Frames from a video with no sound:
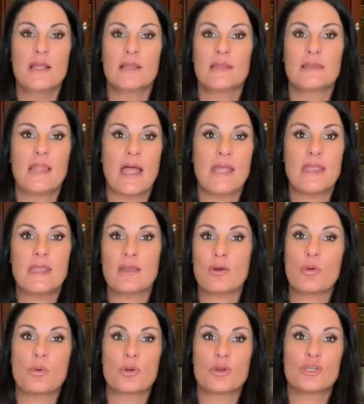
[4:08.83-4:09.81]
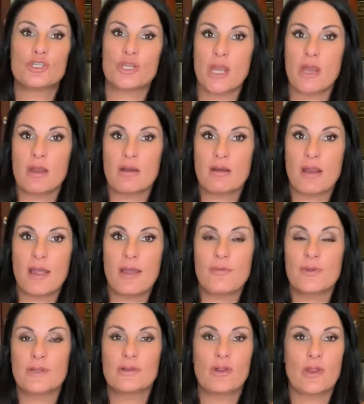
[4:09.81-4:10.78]
like or share, I
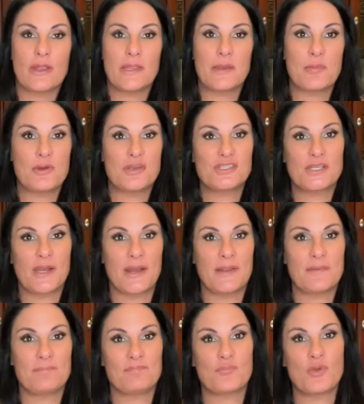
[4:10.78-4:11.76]
would greatly appreciate it.